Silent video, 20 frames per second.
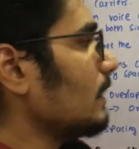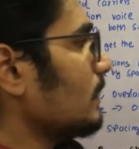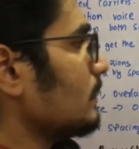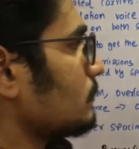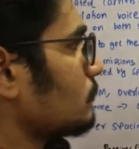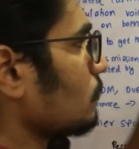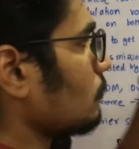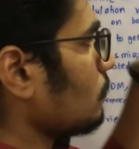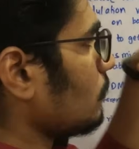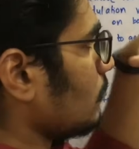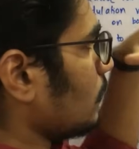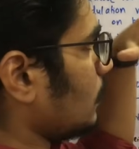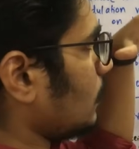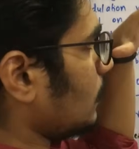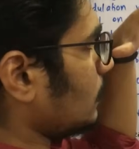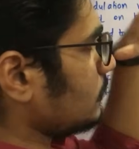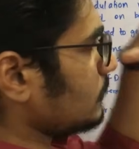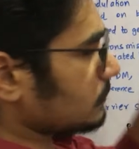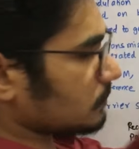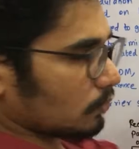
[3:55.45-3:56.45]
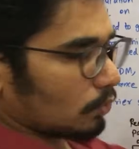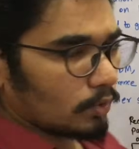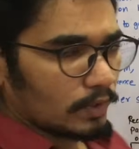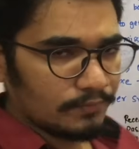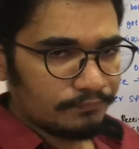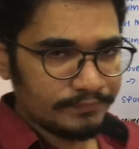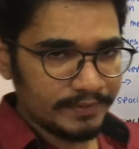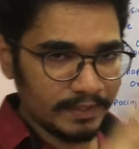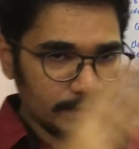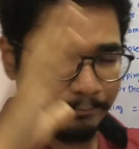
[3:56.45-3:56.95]
So this
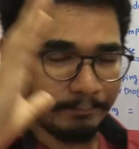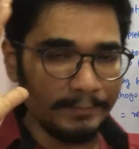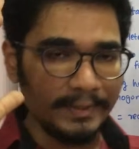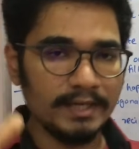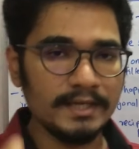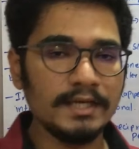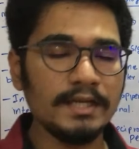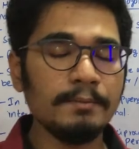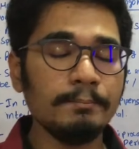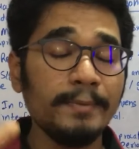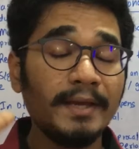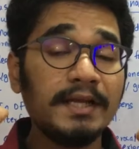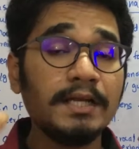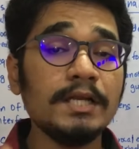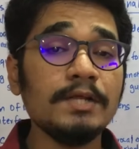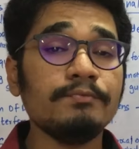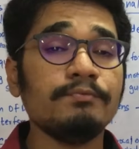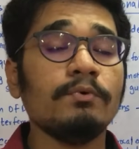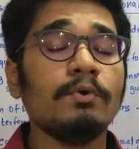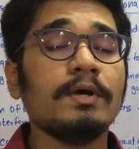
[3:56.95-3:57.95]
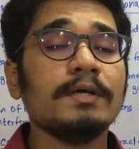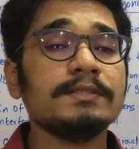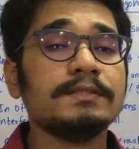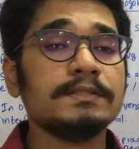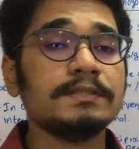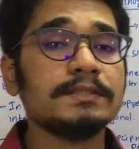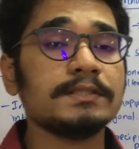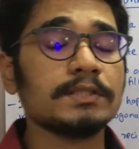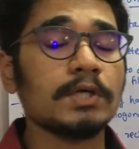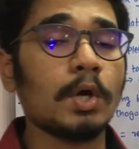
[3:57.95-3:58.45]
OFDM mainly
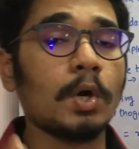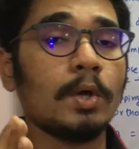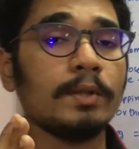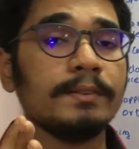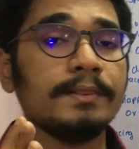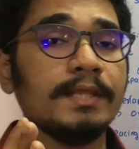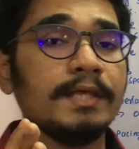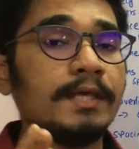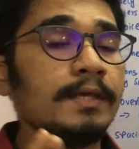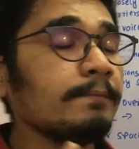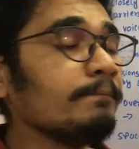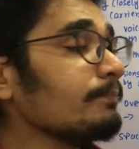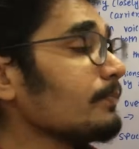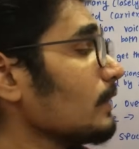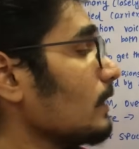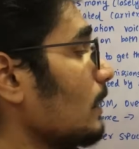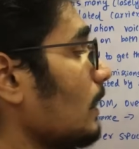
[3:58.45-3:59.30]
focuses on the